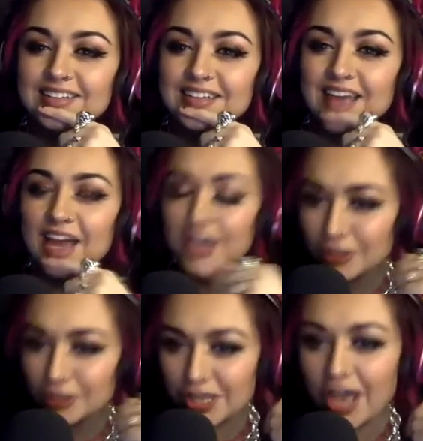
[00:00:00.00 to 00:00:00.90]
Yeah,
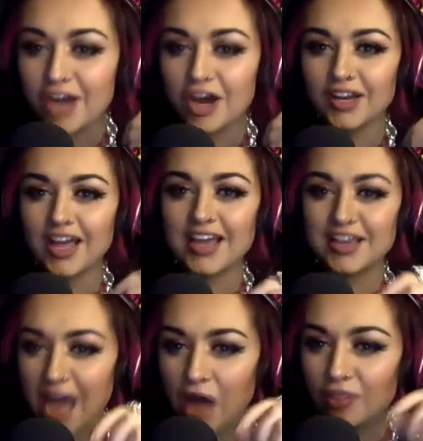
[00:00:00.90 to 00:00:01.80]
you'll turn like on that. Like,
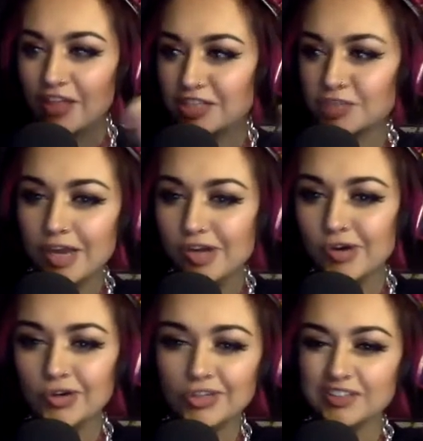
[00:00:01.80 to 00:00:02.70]
now that's what I
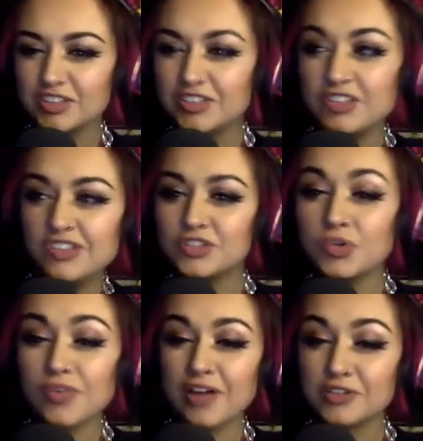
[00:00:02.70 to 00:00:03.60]
call
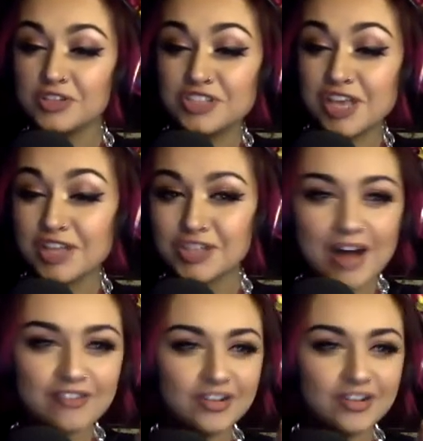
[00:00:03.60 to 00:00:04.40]
2006 or whatever.